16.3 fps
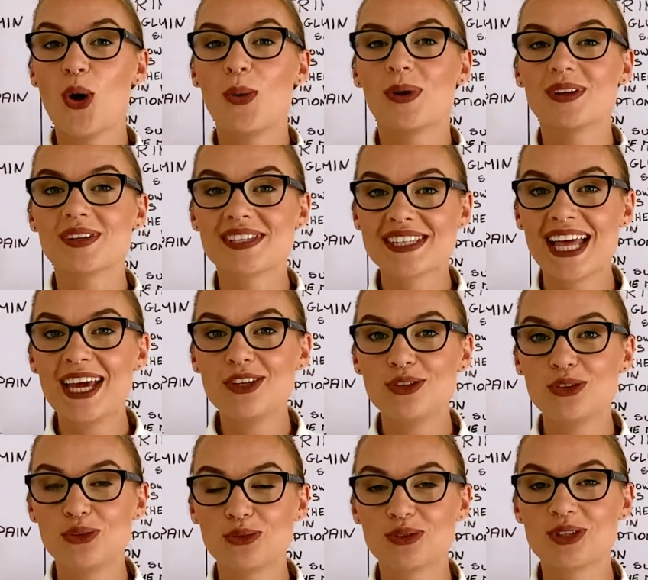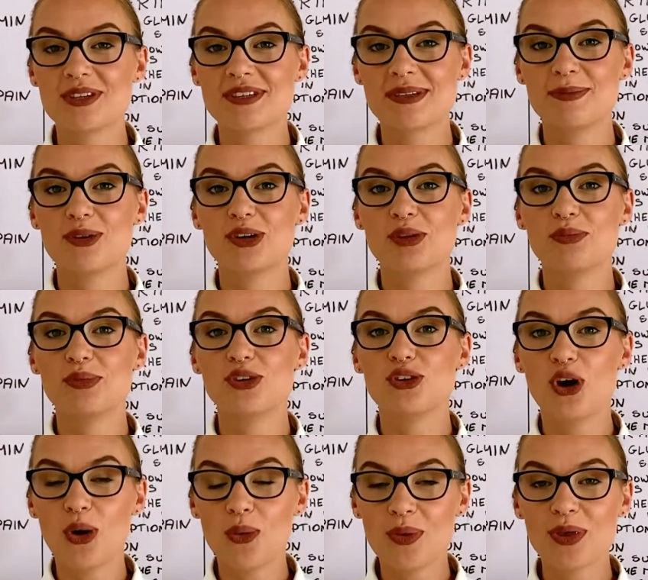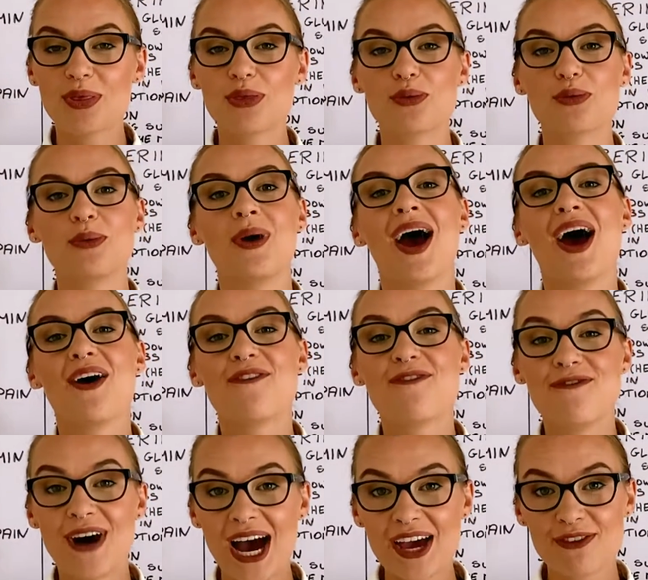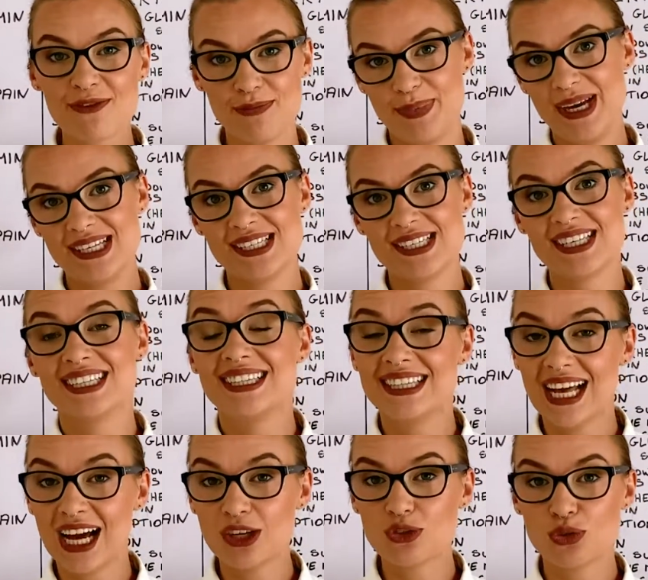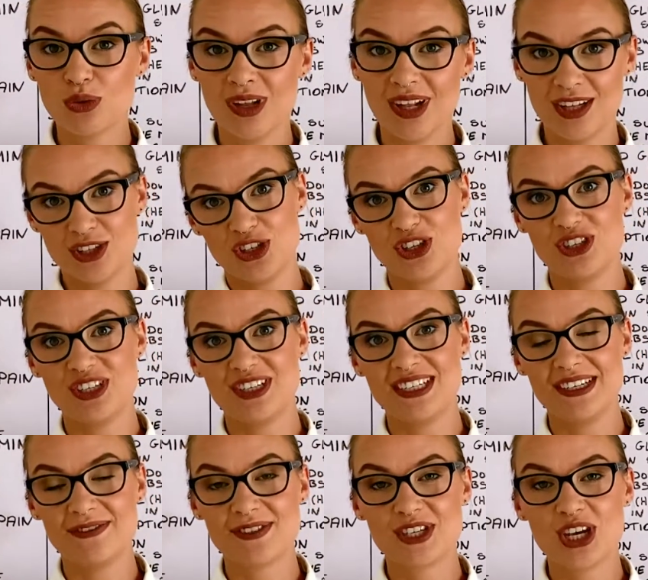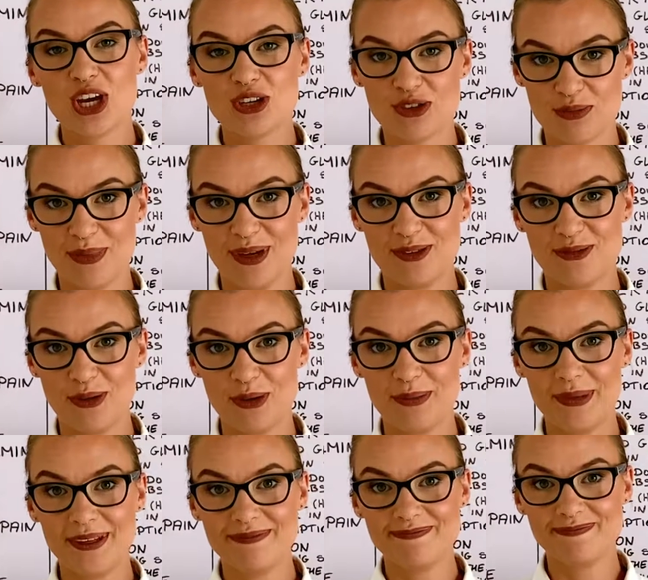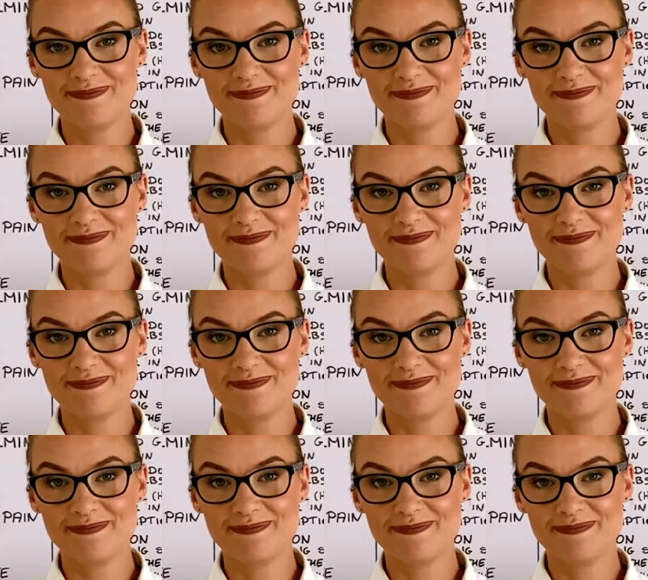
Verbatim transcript: Well, stay tuned because I'm going to be going through 5 best natural alternatives to metformin.